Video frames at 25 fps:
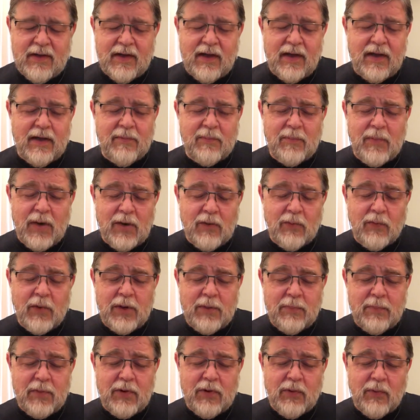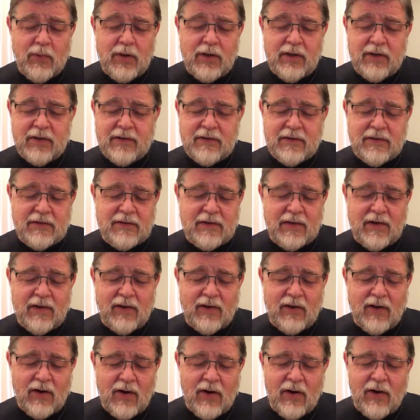And may we be willing to
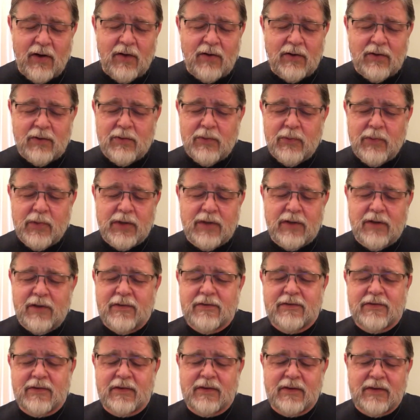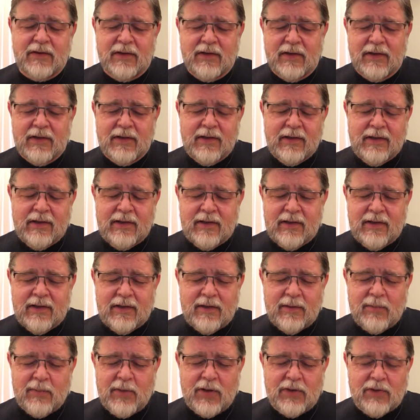tell all who would listen
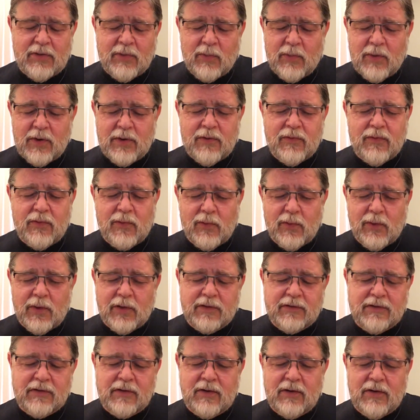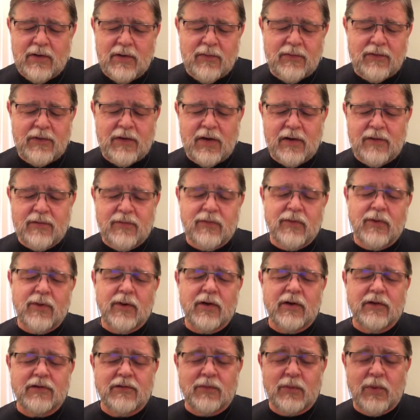about the wonderful works that you've done for us.